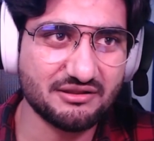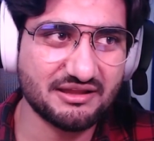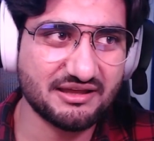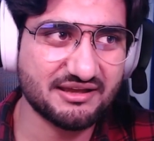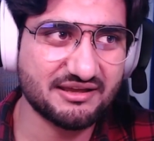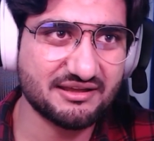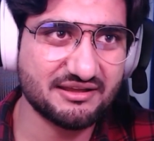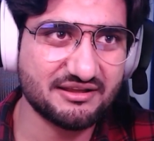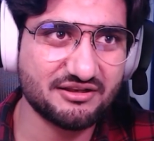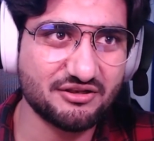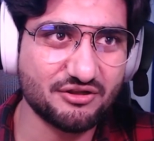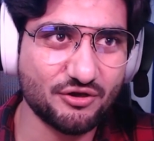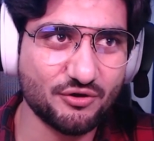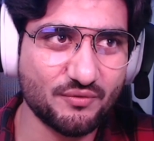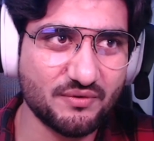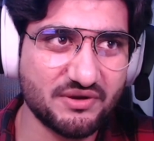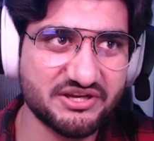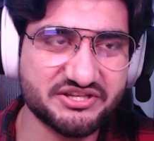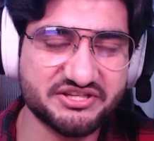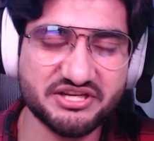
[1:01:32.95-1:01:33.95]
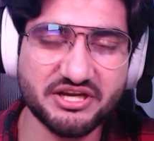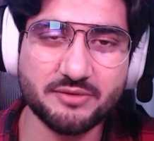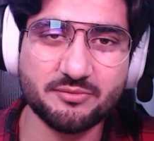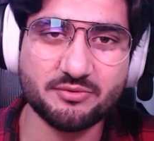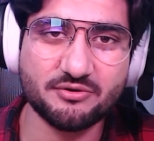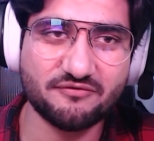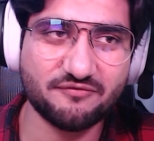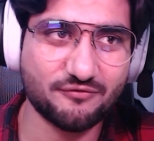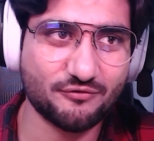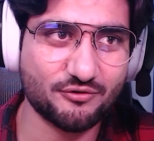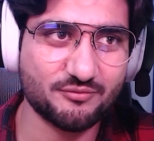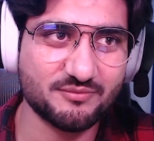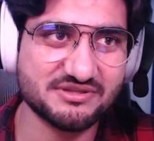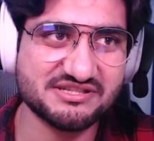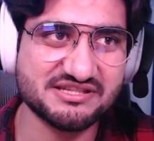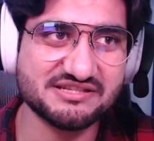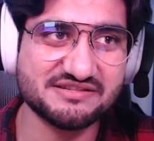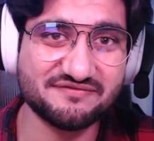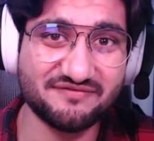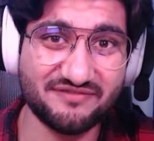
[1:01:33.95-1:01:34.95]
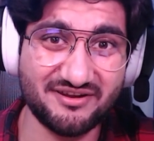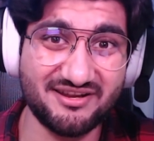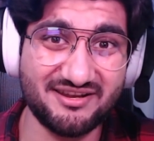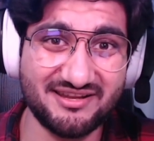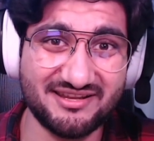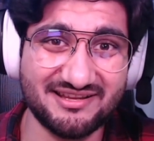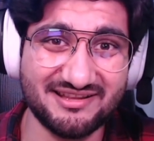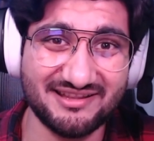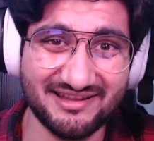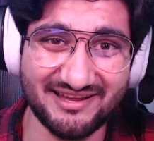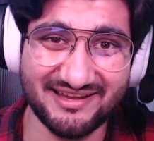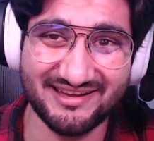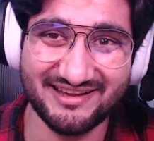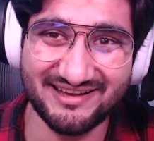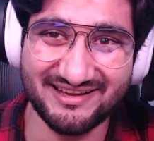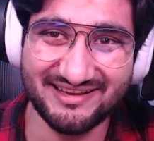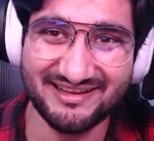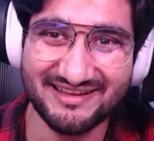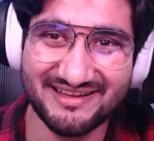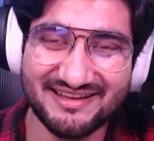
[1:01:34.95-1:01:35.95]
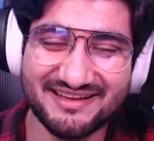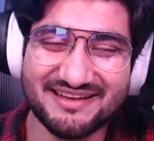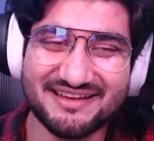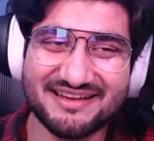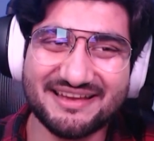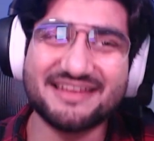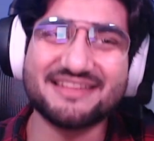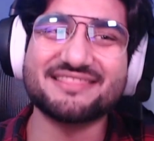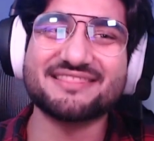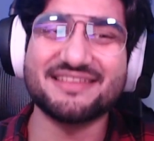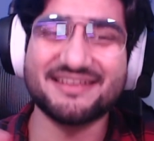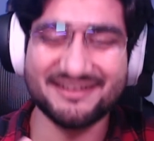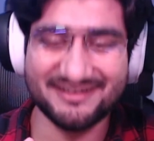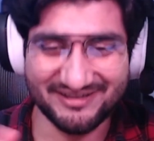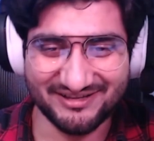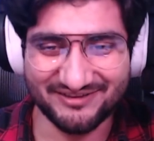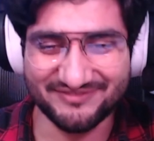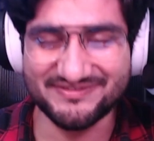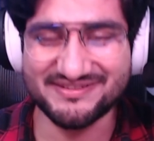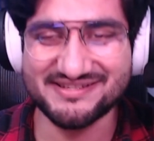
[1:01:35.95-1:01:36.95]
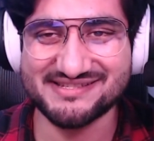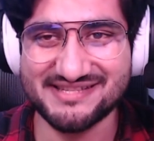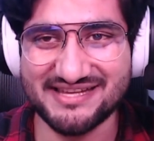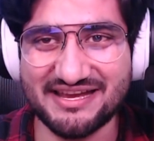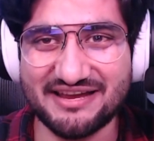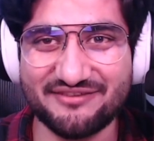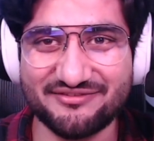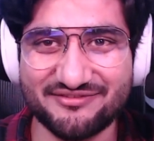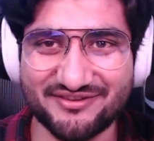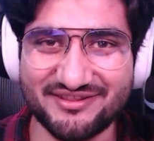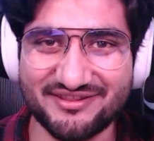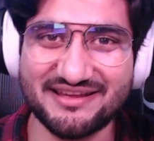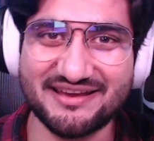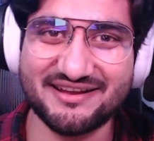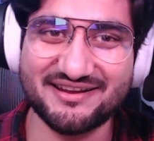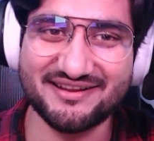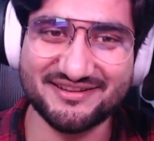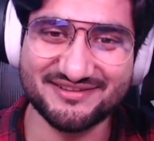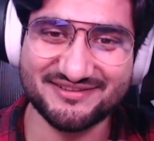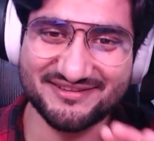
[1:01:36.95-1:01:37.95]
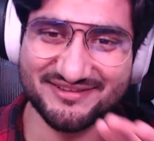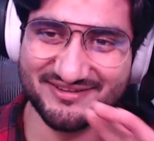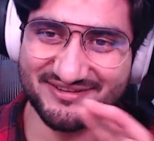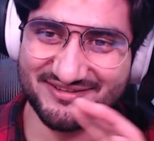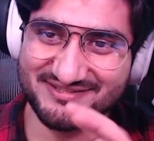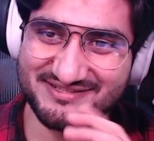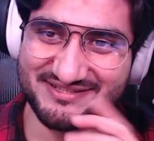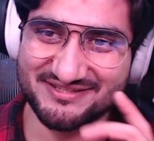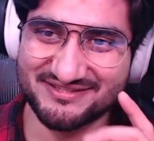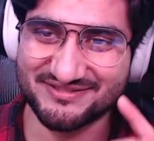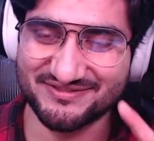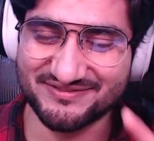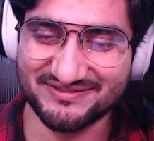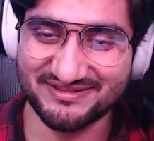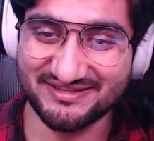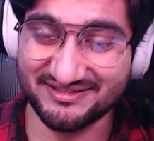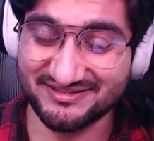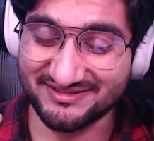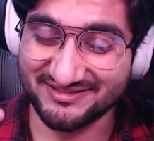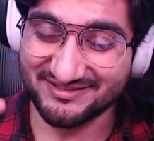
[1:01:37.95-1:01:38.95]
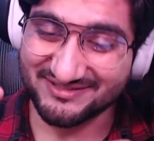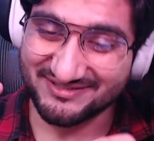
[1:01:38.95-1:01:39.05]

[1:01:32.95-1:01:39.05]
Like, in no way, shape, or form is this funny. Like, and then obviously after that, it turns into the, the